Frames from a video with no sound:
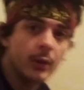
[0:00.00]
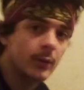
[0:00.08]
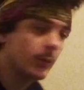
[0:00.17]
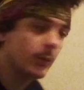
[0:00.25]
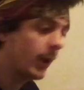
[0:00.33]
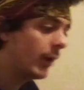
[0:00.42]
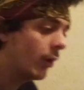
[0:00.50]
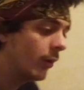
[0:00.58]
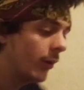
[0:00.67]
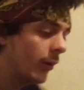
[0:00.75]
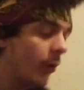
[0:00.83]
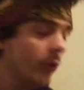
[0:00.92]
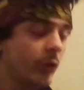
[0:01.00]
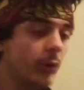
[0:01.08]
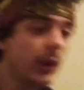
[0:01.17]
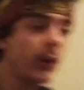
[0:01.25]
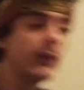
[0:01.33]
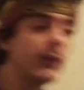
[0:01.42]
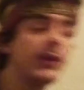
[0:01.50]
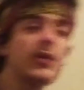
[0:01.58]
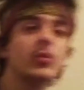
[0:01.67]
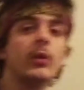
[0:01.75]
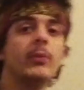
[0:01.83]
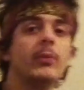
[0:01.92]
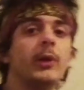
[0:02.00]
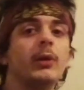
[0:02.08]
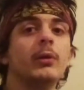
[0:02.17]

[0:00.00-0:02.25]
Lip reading: I also carry this with me.